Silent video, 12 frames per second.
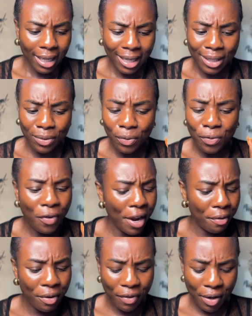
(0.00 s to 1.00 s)
is
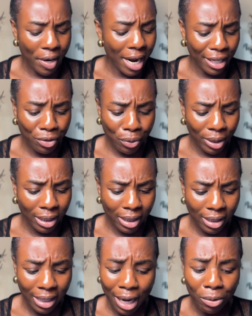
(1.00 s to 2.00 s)
very very
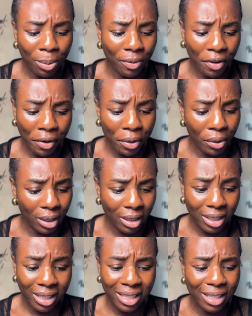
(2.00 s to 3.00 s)
hydrating. I will be very honest.
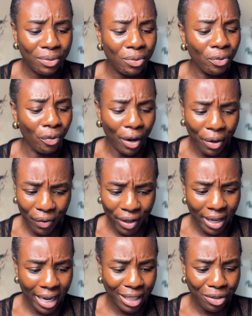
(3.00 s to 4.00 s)
It is very
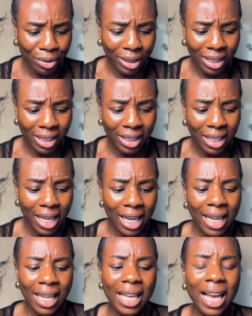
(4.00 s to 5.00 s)
very hydrating.
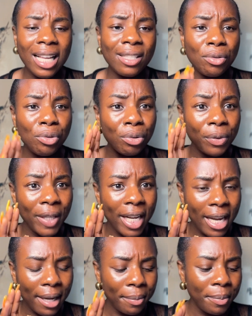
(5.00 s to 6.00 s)
It has
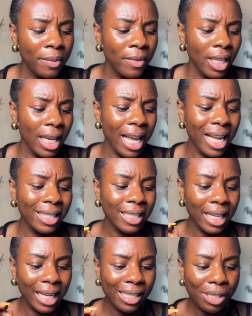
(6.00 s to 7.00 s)
urea, it has
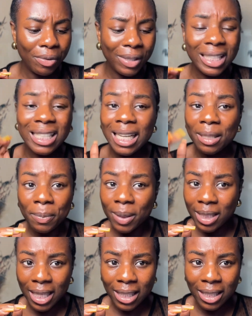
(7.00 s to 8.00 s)
glycerine
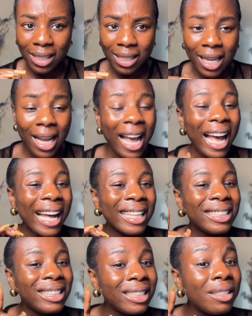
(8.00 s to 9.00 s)
10%,
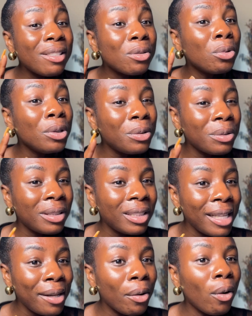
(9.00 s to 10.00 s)
and this is going to
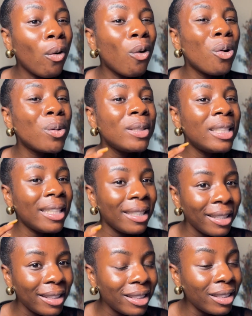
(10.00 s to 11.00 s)
stay all day.
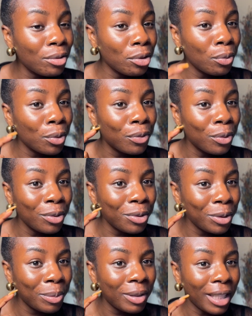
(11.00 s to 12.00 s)
This is not one of those
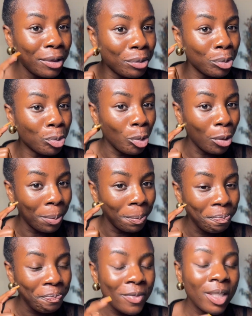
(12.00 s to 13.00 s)
creams that you rub
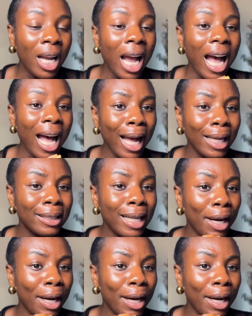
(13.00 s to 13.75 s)
and